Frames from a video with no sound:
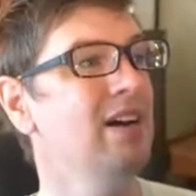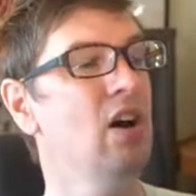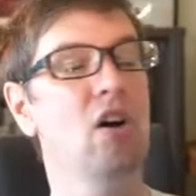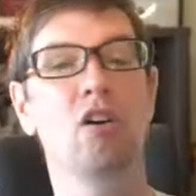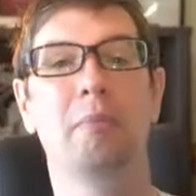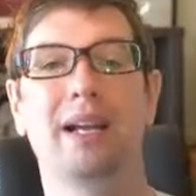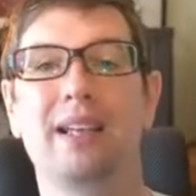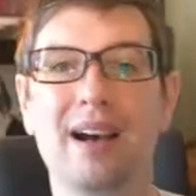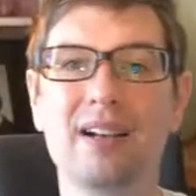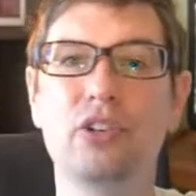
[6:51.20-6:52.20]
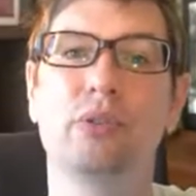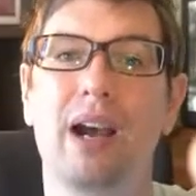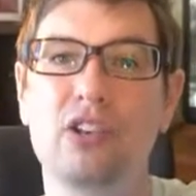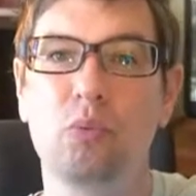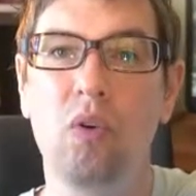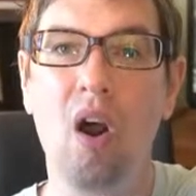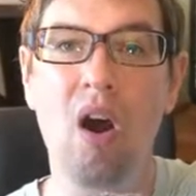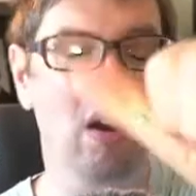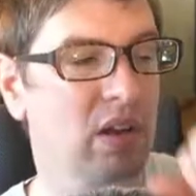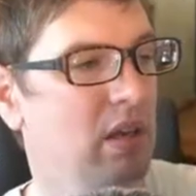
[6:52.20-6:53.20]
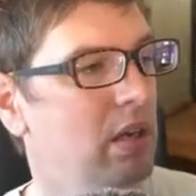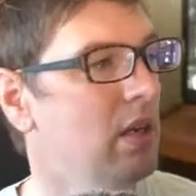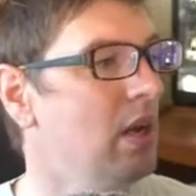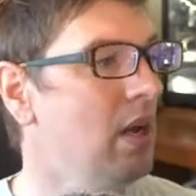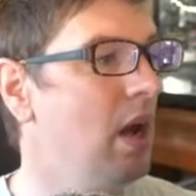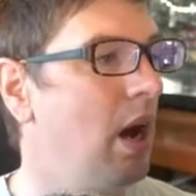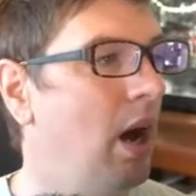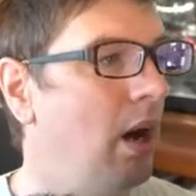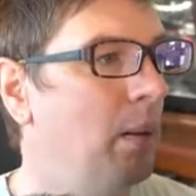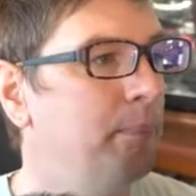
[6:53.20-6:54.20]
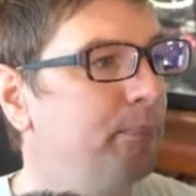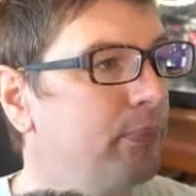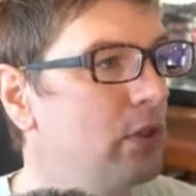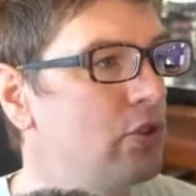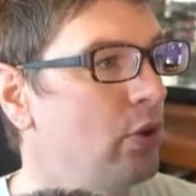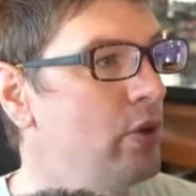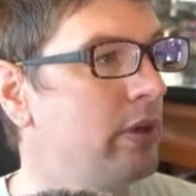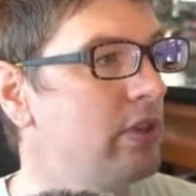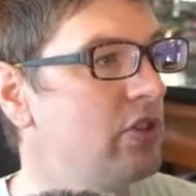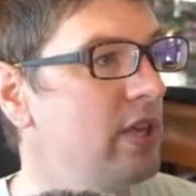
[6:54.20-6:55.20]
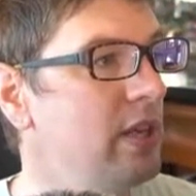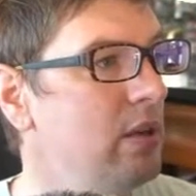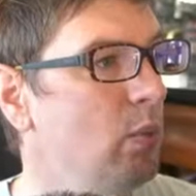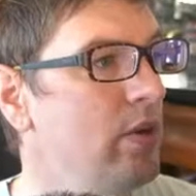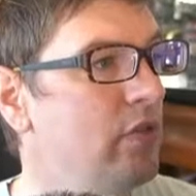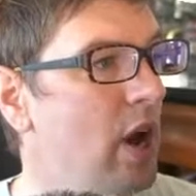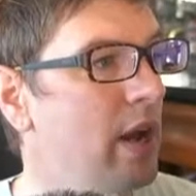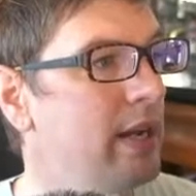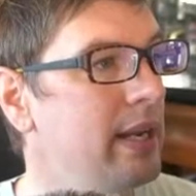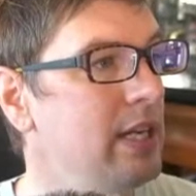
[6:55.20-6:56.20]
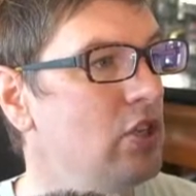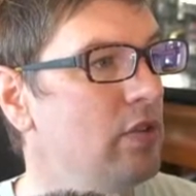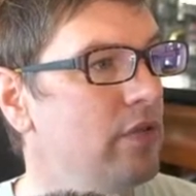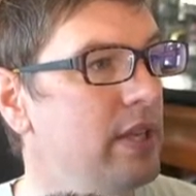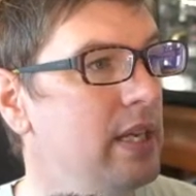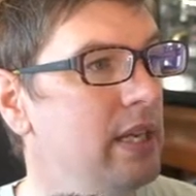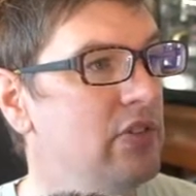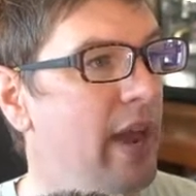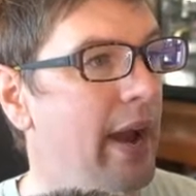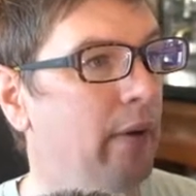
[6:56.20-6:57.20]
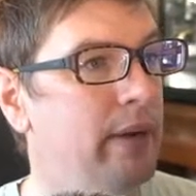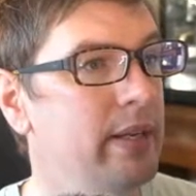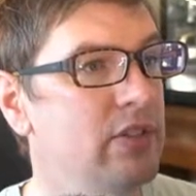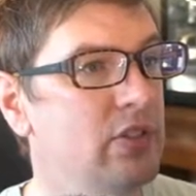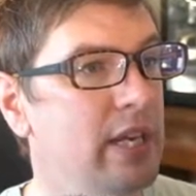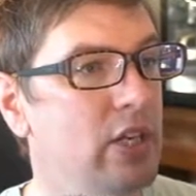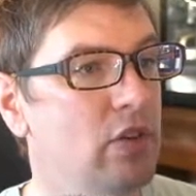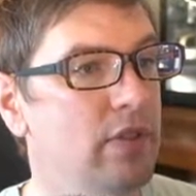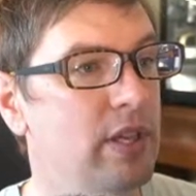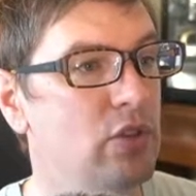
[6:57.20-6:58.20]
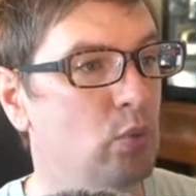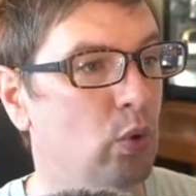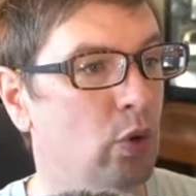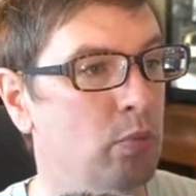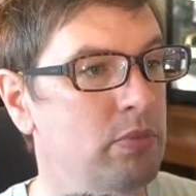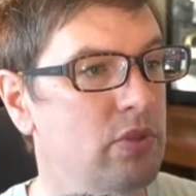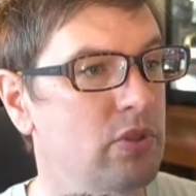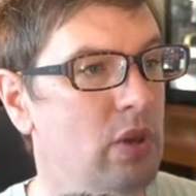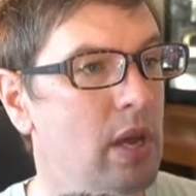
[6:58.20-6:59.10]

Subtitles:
Oh my God, you guys rock. So you can see we've got each of these areas, each of these rooms.